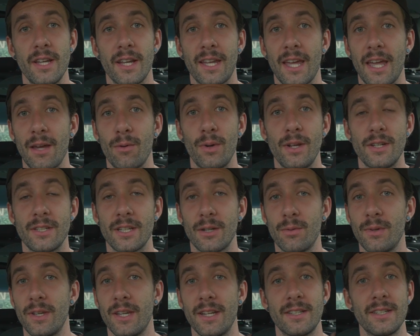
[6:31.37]
I can't wait
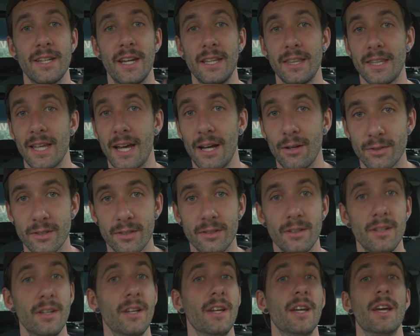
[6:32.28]
till we hit
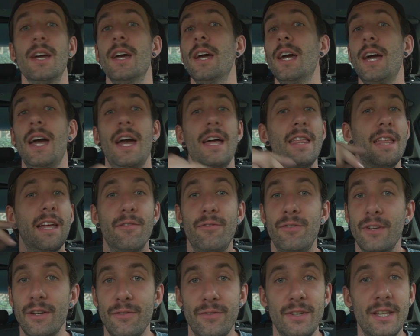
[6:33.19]
10,000. And then
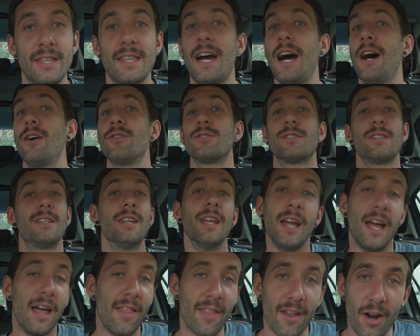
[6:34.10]
50,000,
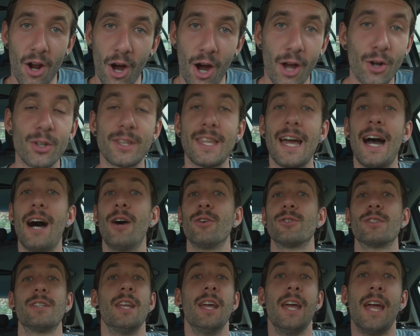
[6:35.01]
and then
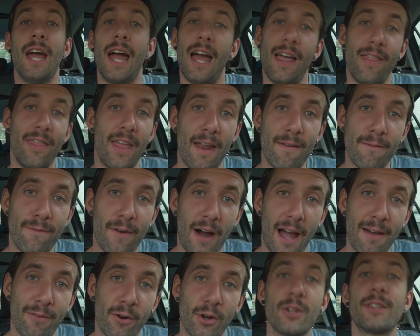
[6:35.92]
100,000, and then
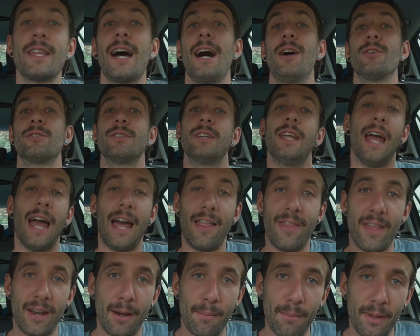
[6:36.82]
500,000,
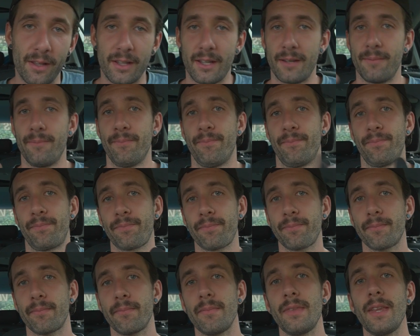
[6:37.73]
and then 1 million.
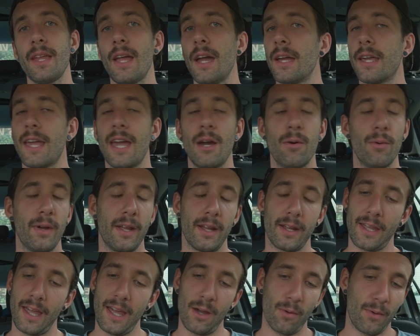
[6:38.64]
I can't
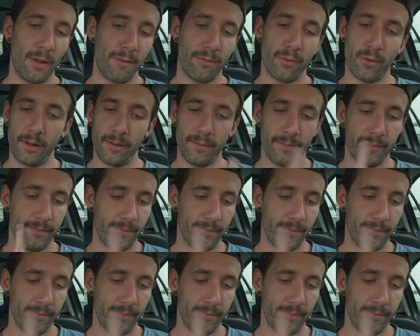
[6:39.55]
wait. Can't wait for it.